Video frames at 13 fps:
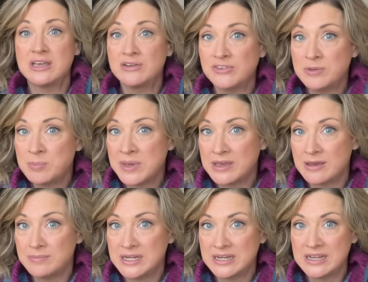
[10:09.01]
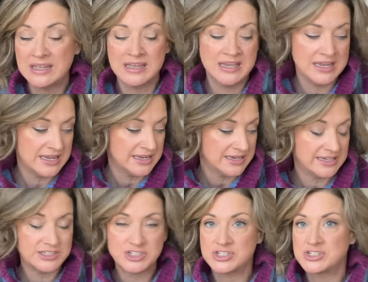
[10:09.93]
If I pick up knitting,
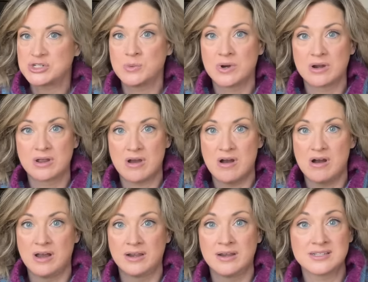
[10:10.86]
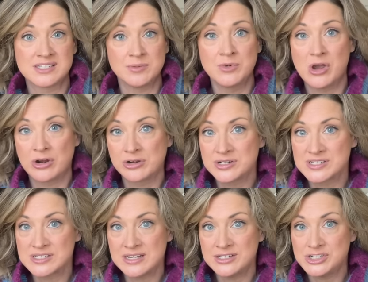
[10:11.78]
it's just to work on some garter
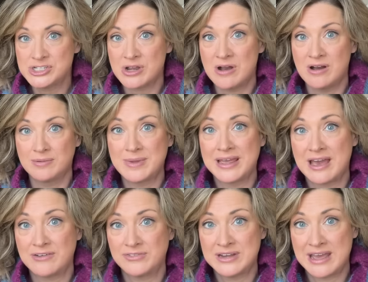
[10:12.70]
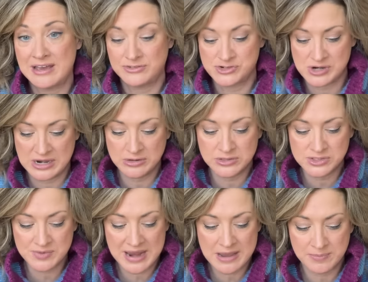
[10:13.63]
stitch on my half and half triangles
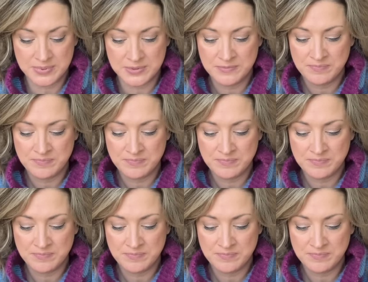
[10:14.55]
wrap.